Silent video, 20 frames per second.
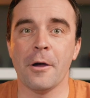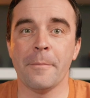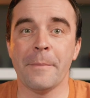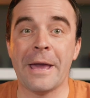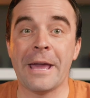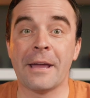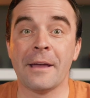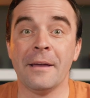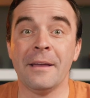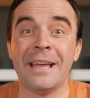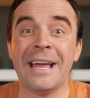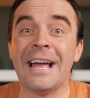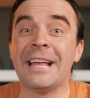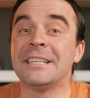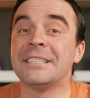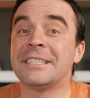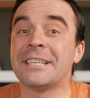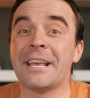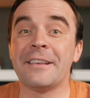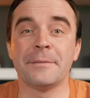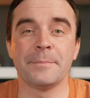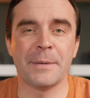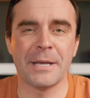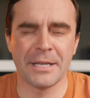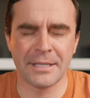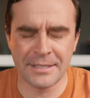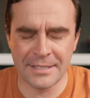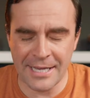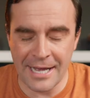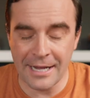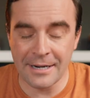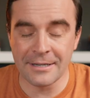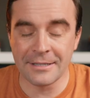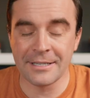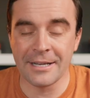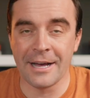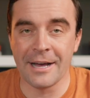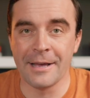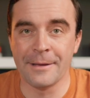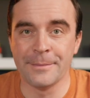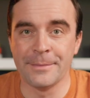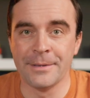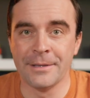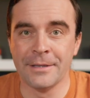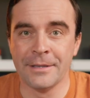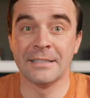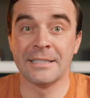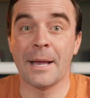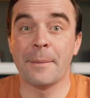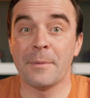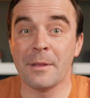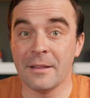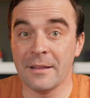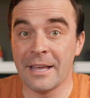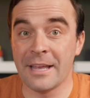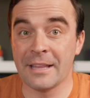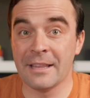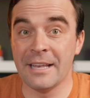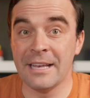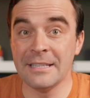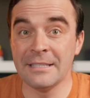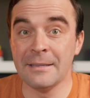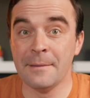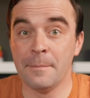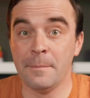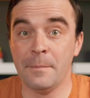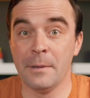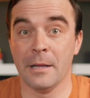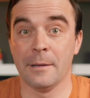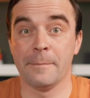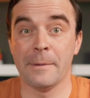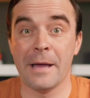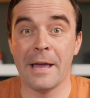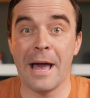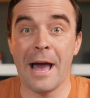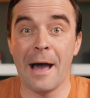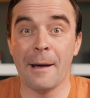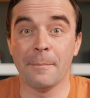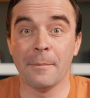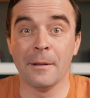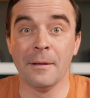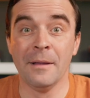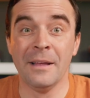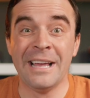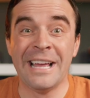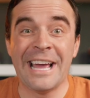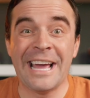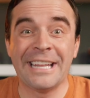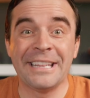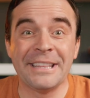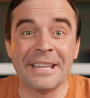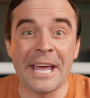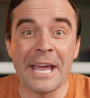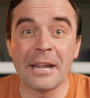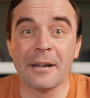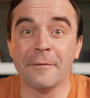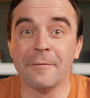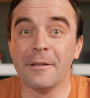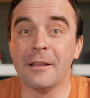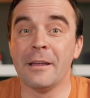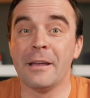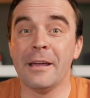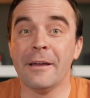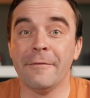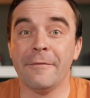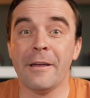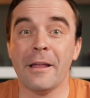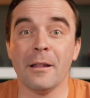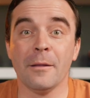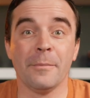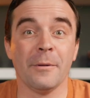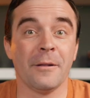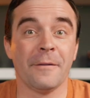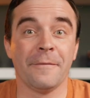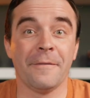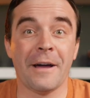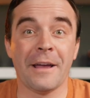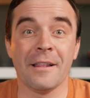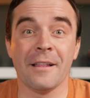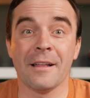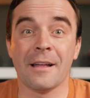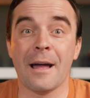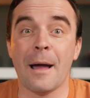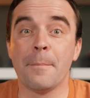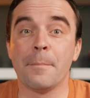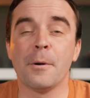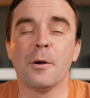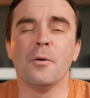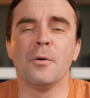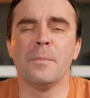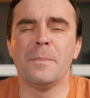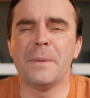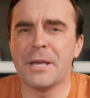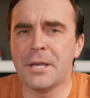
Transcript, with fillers: I make, and it saves me a ton of time. Something like this, built by Apple and natively available in Final Cut Pro, would be